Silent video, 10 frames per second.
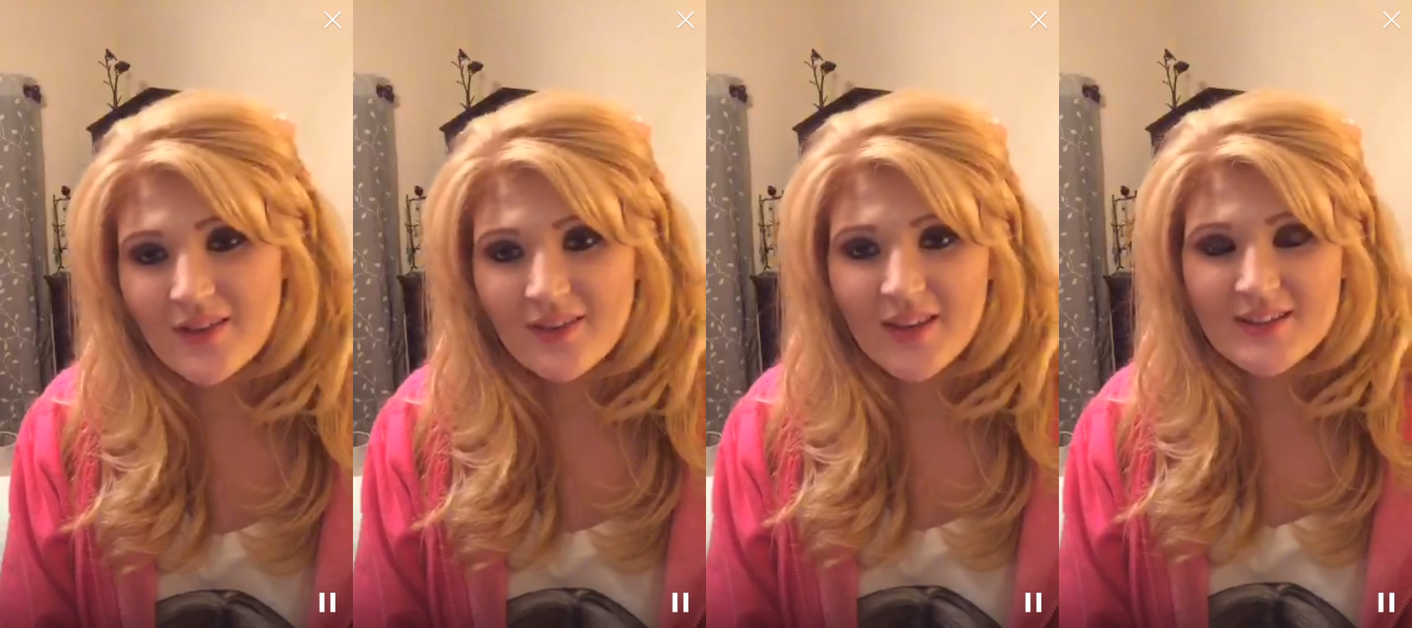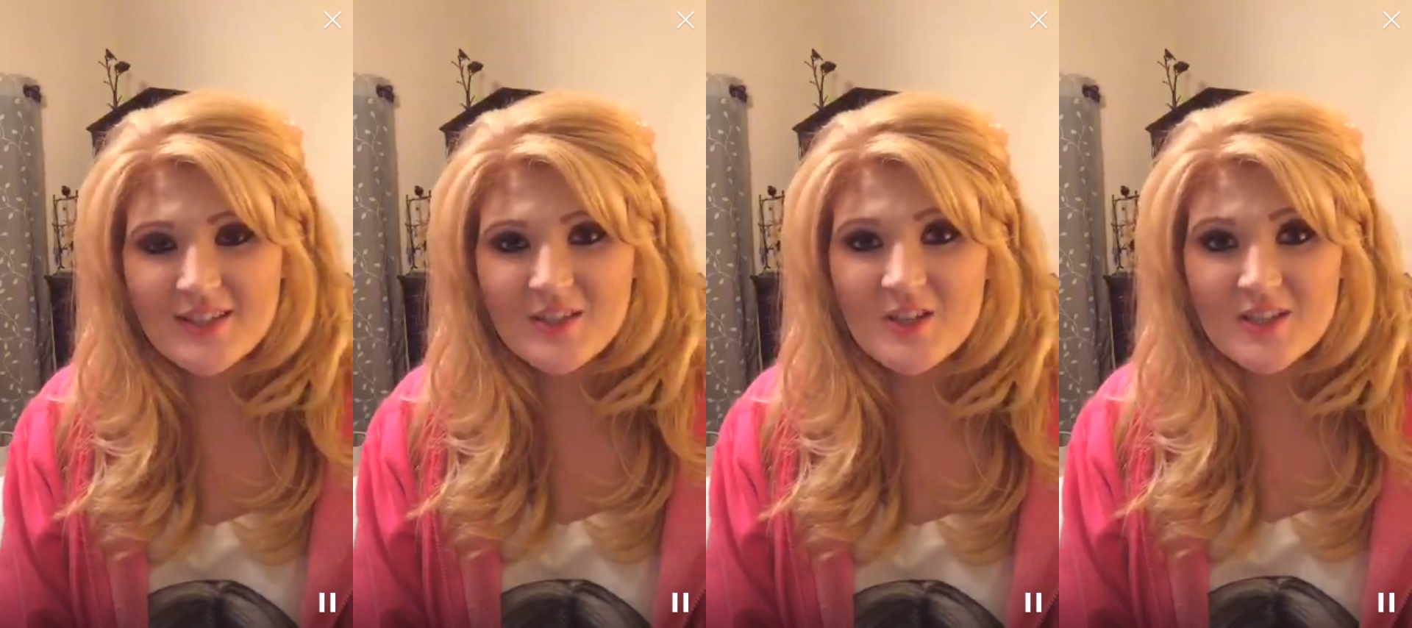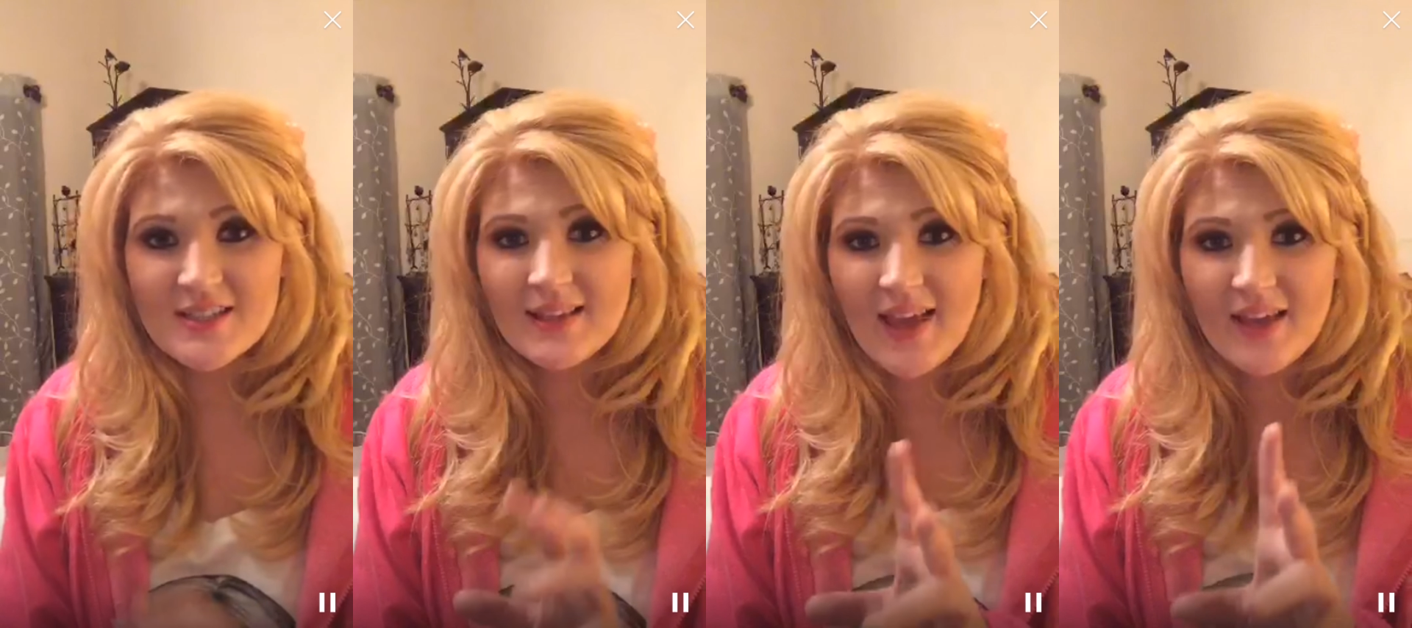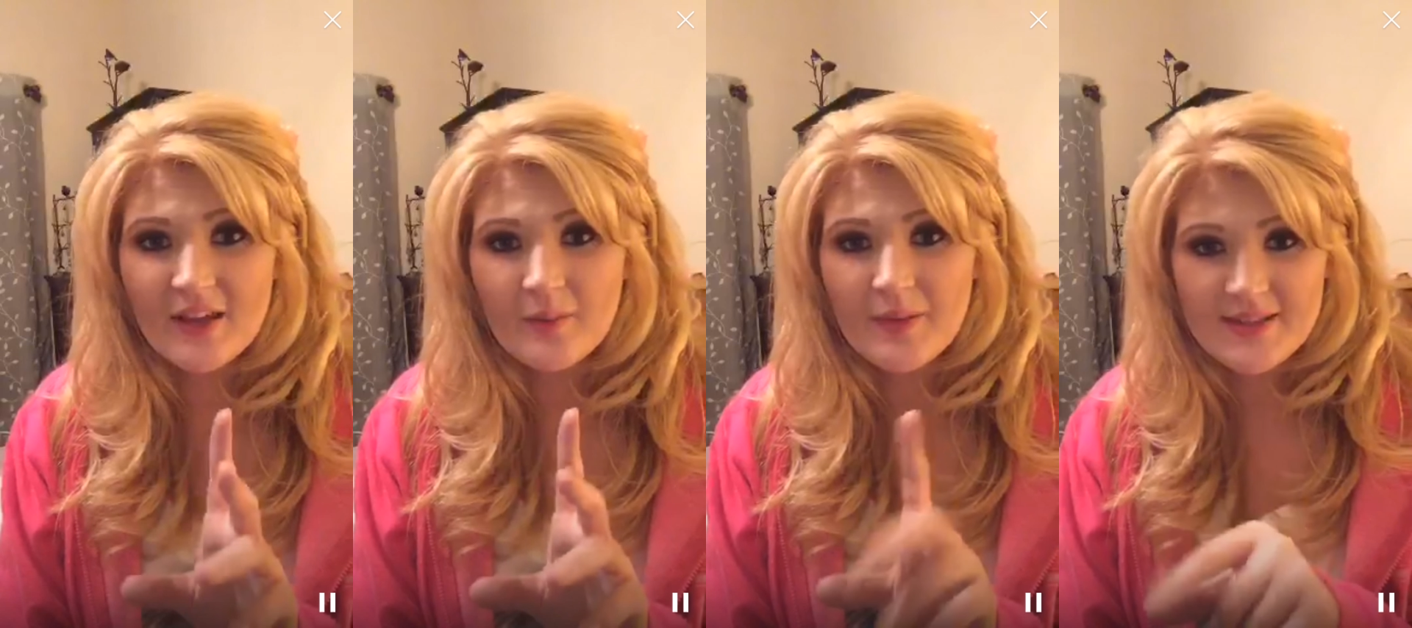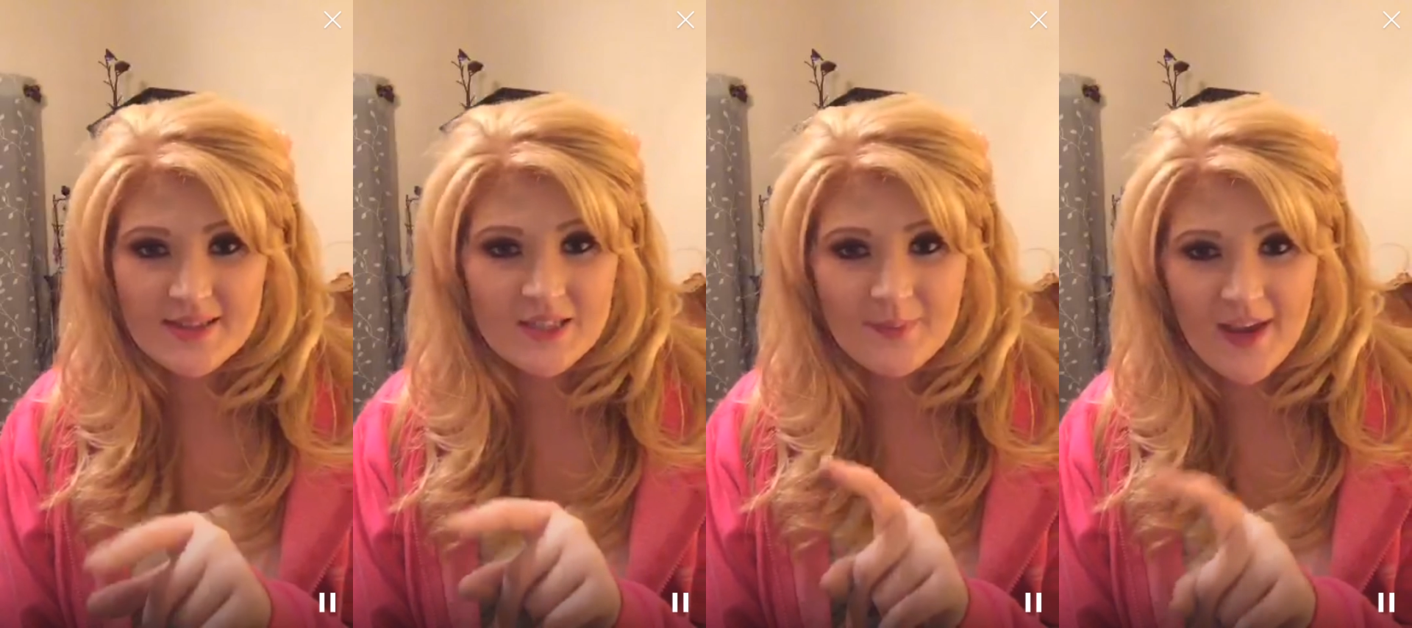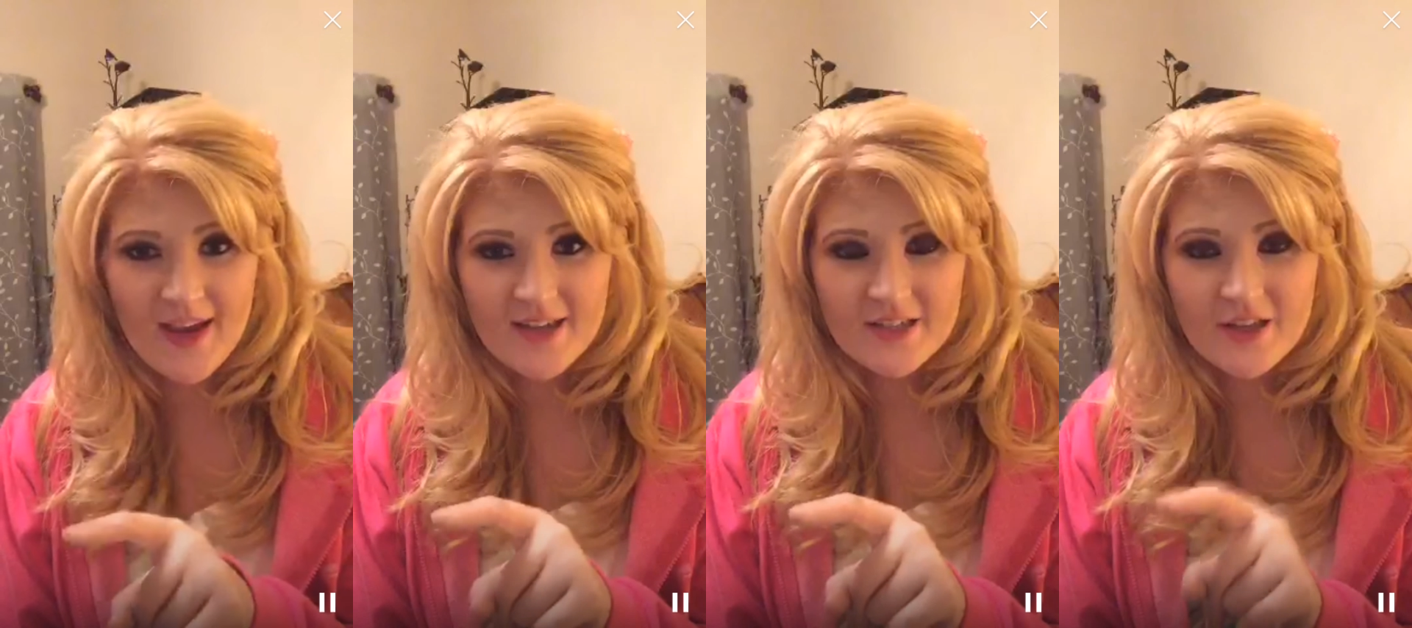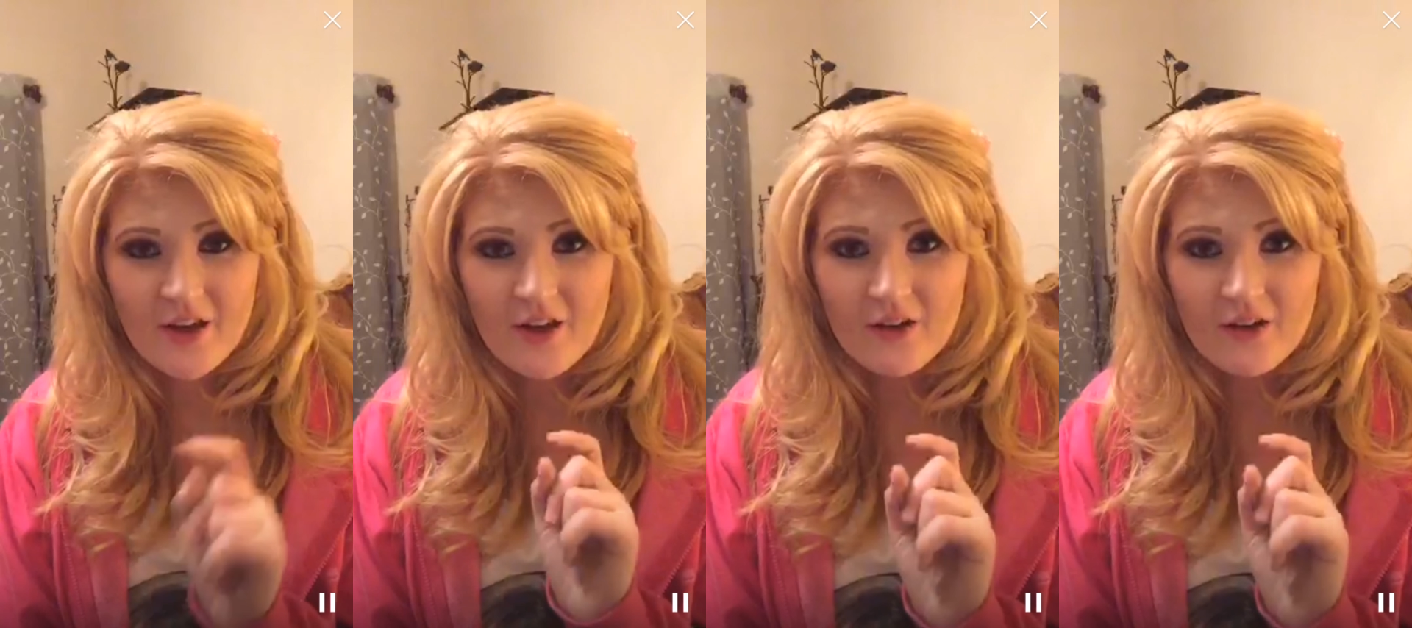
Like, did she just like your business page